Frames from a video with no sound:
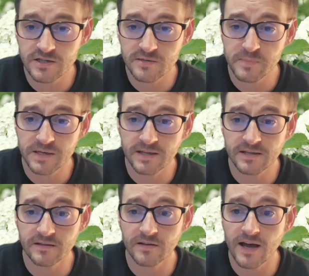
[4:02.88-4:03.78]

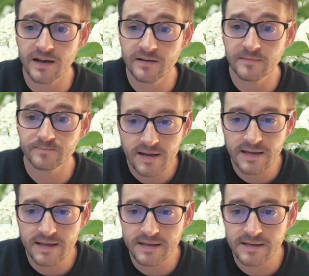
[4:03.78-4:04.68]
paniculata
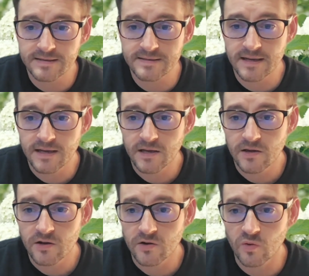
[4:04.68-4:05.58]
is
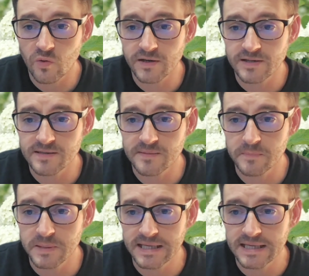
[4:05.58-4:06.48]
going to
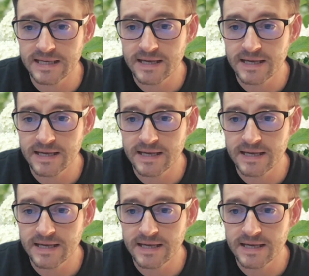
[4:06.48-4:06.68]
be